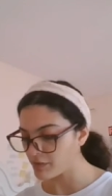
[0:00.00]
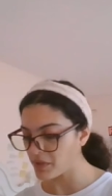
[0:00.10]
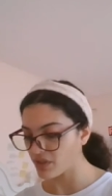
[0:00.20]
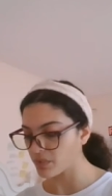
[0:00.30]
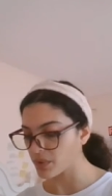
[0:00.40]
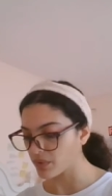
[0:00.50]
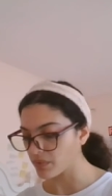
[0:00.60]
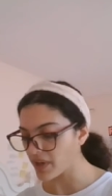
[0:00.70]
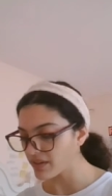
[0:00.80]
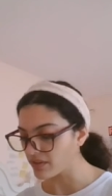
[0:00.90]
is being thrown
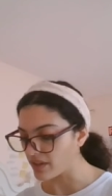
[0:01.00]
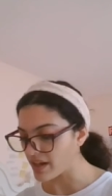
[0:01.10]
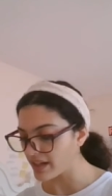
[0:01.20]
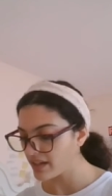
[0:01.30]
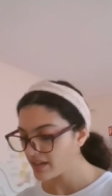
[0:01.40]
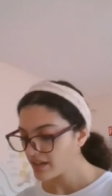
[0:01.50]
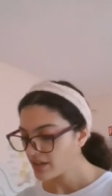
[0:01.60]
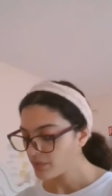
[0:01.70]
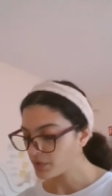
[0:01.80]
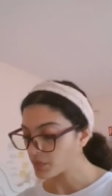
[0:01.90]
around a lot
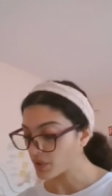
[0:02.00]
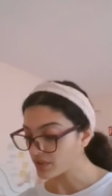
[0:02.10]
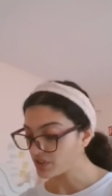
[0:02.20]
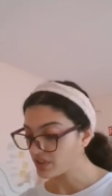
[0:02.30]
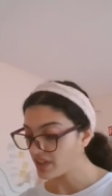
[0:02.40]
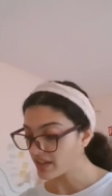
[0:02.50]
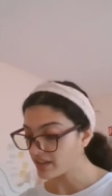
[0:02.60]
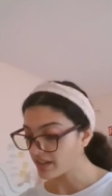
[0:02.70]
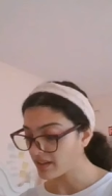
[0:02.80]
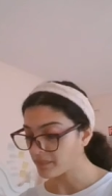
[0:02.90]
with regards to the
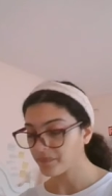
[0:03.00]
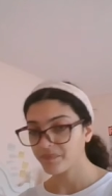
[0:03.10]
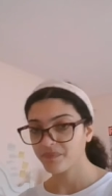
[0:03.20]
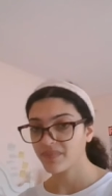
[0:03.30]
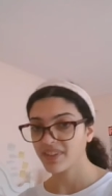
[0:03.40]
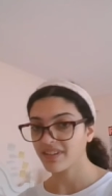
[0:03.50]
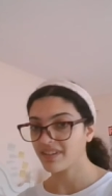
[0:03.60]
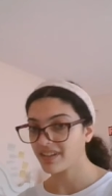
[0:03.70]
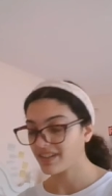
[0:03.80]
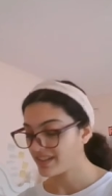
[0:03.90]
ending.
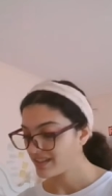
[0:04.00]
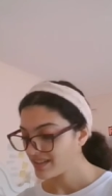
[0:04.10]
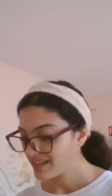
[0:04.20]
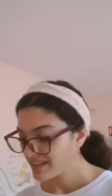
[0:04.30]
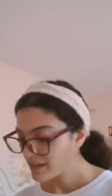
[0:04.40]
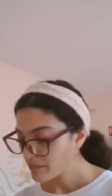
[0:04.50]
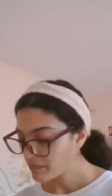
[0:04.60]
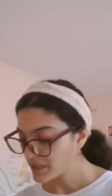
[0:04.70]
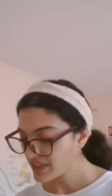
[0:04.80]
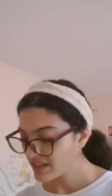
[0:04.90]
Uh,
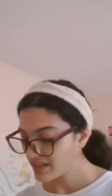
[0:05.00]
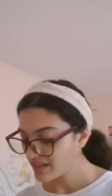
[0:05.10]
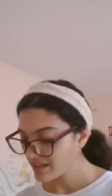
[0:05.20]
but